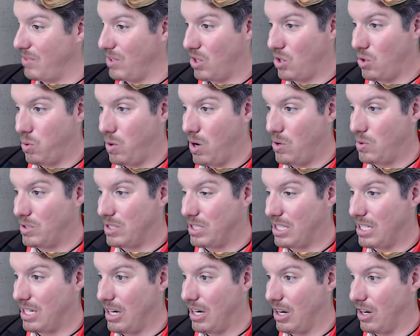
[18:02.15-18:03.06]
quotes
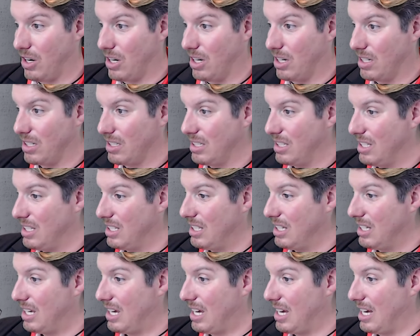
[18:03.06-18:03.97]
here.
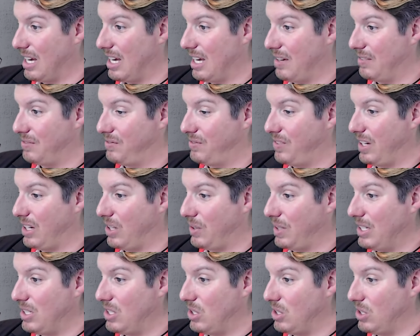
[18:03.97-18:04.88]

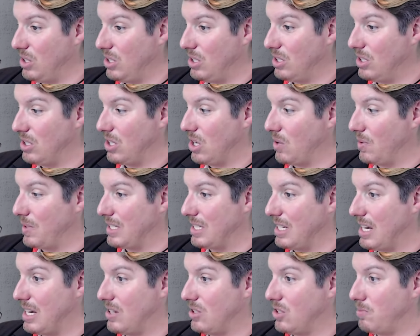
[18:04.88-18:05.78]
Very good, going
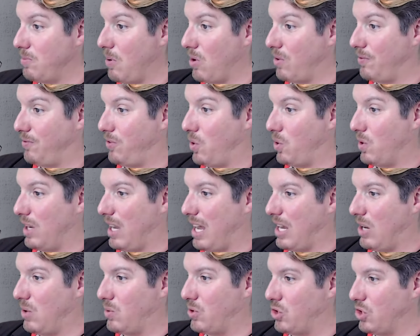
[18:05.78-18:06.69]
down. Spoke 4
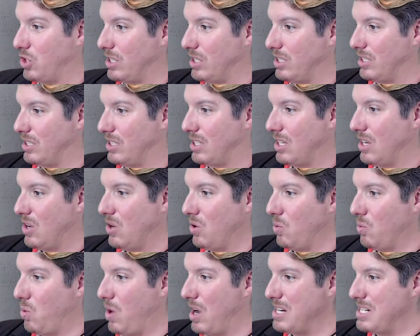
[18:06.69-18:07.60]
languages.
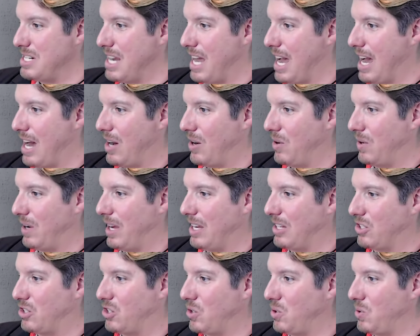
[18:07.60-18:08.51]
1 now,
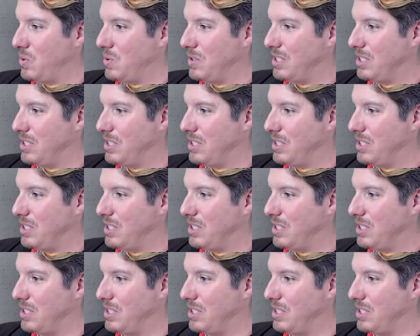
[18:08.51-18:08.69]
and soon